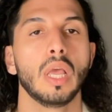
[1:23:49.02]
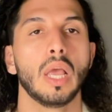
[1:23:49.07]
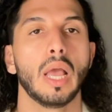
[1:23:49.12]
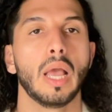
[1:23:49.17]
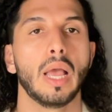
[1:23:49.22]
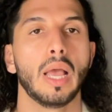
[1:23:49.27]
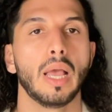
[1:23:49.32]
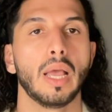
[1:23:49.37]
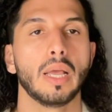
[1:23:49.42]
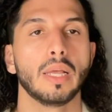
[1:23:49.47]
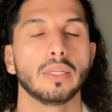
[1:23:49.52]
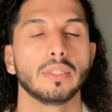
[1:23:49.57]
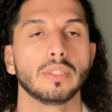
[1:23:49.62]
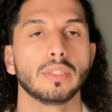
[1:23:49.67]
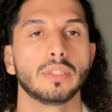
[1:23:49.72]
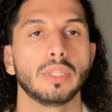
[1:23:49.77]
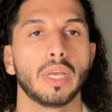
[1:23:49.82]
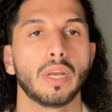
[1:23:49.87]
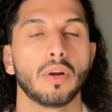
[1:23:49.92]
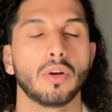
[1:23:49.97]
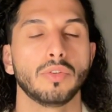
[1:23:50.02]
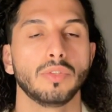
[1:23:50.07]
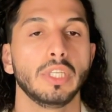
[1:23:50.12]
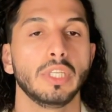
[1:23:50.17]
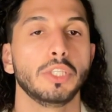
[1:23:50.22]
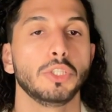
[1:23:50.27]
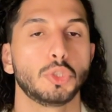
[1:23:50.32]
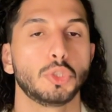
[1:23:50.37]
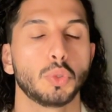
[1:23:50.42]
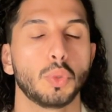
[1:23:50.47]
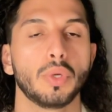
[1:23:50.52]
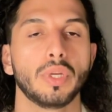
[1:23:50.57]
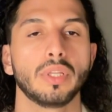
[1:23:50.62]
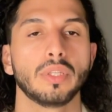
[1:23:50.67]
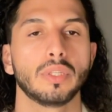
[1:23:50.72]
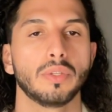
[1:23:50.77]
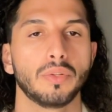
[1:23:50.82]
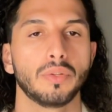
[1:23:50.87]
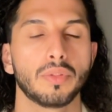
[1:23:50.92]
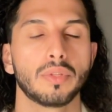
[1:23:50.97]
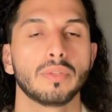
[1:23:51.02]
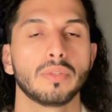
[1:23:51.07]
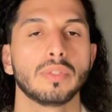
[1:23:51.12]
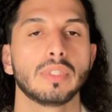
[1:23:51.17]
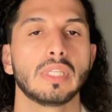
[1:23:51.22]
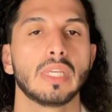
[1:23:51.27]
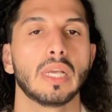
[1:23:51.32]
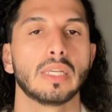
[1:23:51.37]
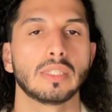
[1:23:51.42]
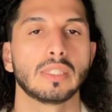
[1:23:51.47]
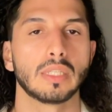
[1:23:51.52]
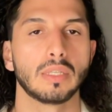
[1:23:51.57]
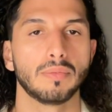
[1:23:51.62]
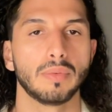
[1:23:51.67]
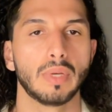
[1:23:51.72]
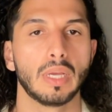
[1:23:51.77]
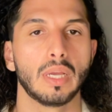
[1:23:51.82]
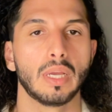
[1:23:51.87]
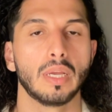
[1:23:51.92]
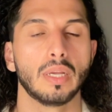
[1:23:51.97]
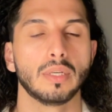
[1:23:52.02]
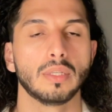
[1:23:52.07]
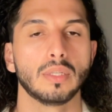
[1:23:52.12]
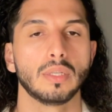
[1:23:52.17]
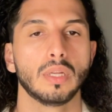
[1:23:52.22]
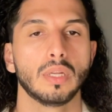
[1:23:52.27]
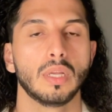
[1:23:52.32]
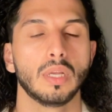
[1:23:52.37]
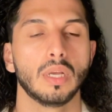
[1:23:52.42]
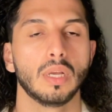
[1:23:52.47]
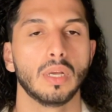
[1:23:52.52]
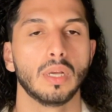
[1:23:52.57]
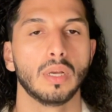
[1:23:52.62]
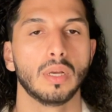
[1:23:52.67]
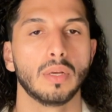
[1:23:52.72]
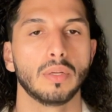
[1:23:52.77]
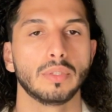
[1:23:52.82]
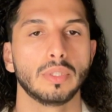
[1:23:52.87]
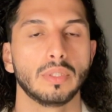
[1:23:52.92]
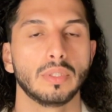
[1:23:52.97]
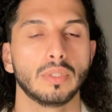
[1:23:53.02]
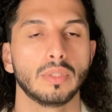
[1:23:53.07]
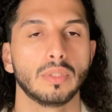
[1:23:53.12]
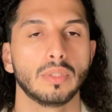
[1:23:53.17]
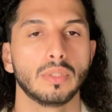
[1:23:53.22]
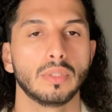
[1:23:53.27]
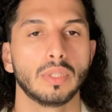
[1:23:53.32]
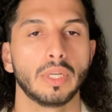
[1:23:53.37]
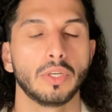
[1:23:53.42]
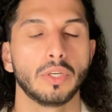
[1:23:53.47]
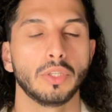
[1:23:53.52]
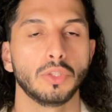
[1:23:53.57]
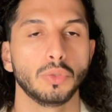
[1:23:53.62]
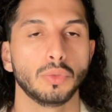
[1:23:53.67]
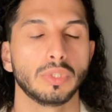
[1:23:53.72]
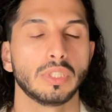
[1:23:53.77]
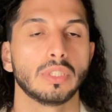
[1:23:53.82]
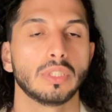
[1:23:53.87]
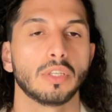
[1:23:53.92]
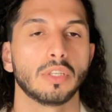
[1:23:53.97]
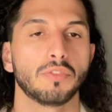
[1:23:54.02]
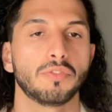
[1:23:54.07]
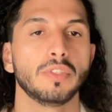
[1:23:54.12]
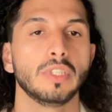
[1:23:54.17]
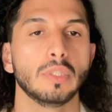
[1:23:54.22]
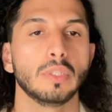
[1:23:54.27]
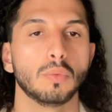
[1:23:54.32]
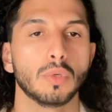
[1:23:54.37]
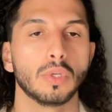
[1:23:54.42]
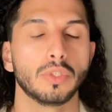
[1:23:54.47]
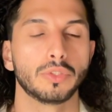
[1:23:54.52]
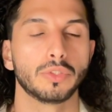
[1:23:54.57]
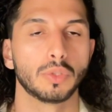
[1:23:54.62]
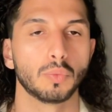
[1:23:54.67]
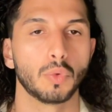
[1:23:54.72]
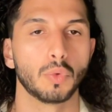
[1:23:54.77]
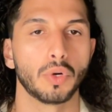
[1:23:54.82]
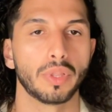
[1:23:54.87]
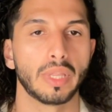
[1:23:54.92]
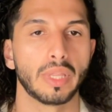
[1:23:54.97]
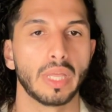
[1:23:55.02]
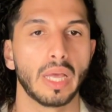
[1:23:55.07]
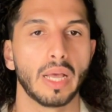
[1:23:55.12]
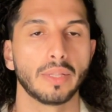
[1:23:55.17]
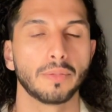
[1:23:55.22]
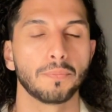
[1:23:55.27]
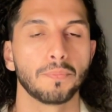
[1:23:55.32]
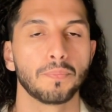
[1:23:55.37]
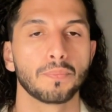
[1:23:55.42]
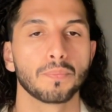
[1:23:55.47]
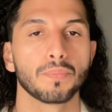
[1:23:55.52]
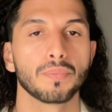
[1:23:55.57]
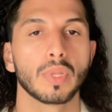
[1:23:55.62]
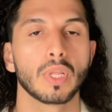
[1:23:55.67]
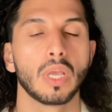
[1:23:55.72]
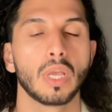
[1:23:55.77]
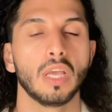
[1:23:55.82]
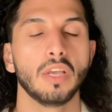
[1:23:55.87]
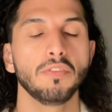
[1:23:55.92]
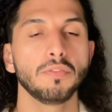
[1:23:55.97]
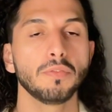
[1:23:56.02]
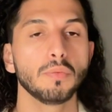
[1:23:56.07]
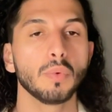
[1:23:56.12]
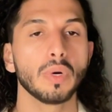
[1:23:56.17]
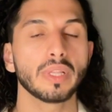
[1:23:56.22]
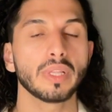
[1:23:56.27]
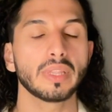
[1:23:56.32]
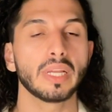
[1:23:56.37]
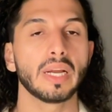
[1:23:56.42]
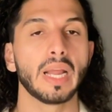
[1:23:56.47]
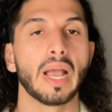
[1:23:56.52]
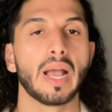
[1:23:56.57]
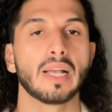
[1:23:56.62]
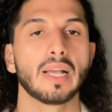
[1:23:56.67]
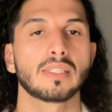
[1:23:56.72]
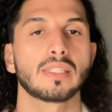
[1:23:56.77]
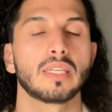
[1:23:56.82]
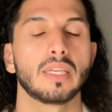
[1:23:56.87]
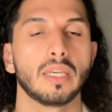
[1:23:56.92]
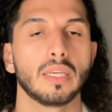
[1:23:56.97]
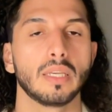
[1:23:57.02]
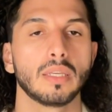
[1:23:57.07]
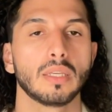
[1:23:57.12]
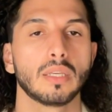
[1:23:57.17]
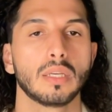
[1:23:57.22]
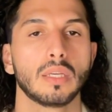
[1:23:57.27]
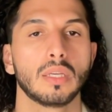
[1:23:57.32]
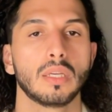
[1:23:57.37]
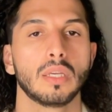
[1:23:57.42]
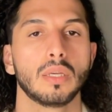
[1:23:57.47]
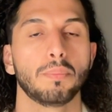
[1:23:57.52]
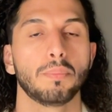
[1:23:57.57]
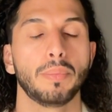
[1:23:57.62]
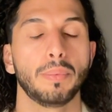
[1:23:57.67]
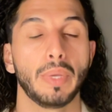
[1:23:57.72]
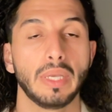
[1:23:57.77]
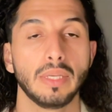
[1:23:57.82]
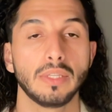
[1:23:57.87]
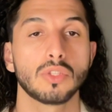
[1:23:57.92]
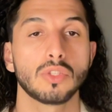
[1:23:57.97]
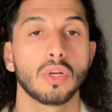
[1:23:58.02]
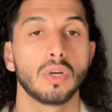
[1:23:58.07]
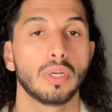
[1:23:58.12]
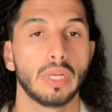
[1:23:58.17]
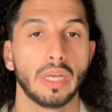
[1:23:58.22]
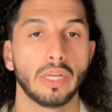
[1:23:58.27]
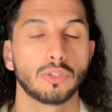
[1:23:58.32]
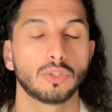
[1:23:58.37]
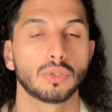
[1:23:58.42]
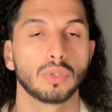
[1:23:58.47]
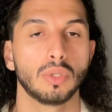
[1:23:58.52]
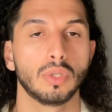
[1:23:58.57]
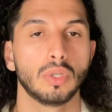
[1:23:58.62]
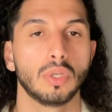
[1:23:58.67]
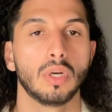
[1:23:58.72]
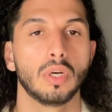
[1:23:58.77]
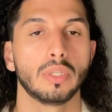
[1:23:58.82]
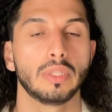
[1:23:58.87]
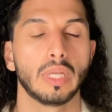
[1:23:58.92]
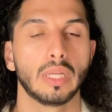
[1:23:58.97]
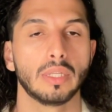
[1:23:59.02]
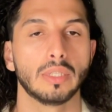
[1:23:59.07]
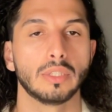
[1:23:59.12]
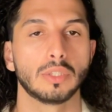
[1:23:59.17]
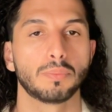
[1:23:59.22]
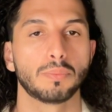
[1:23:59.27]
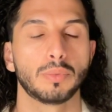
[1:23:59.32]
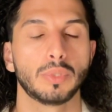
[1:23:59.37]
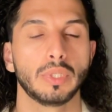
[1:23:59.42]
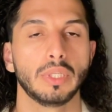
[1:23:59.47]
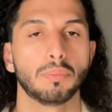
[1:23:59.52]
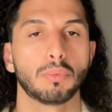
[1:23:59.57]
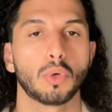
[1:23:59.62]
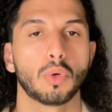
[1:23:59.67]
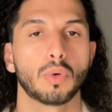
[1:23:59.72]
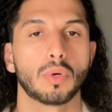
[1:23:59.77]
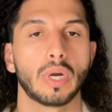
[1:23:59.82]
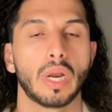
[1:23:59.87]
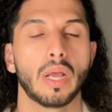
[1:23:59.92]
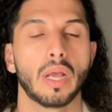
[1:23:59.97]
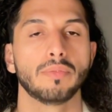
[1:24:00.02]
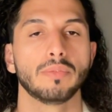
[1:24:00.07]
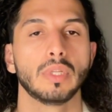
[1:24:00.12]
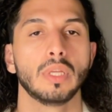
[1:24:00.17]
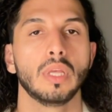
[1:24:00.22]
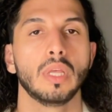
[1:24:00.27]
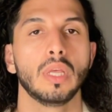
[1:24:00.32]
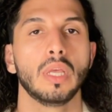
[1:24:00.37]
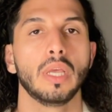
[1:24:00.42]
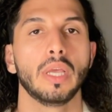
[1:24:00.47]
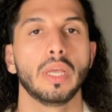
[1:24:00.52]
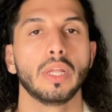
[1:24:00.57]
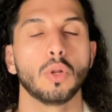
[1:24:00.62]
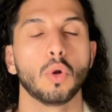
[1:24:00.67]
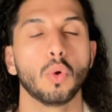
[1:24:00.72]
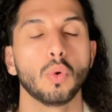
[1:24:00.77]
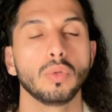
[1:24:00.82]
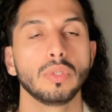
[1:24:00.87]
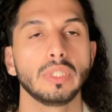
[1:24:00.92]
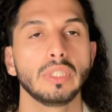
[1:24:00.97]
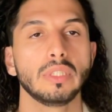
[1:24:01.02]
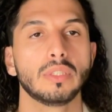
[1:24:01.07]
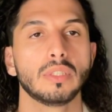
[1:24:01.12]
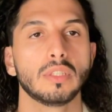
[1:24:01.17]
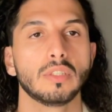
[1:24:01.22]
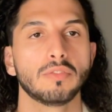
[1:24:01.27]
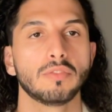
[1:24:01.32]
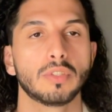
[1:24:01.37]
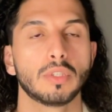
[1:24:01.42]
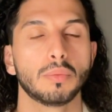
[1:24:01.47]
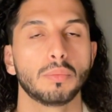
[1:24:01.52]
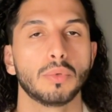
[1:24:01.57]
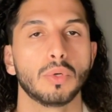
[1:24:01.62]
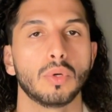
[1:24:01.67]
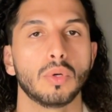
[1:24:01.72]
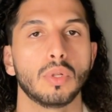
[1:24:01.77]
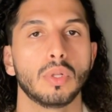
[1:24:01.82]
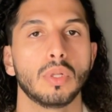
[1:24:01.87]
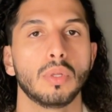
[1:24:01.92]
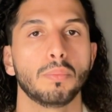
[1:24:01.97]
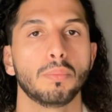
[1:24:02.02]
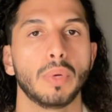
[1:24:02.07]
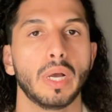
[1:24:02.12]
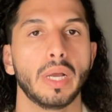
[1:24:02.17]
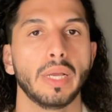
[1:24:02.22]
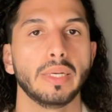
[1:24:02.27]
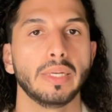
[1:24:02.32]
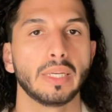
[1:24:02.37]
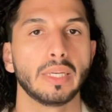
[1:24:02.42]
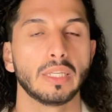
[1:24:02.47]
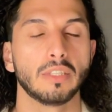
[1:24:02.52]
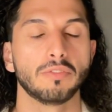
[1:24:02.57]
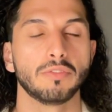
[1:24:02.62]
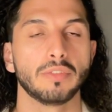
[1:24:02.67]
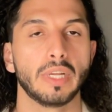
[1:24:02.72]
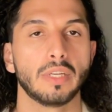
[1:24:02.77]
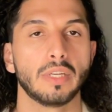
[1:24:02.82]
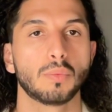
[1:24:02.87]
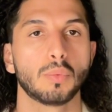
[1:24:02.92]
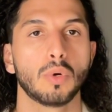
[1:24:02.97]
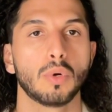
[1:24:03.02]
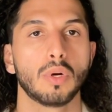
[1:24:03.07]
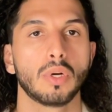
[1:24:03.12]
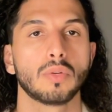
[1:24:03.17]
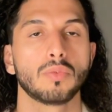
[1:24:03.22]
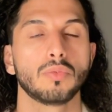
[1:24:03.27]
and they're really showing their enthusiasm, and uh, they're using their free will toward that. If what they're asking, based on natural law that is pre-programmed, it only deliverable by negative network,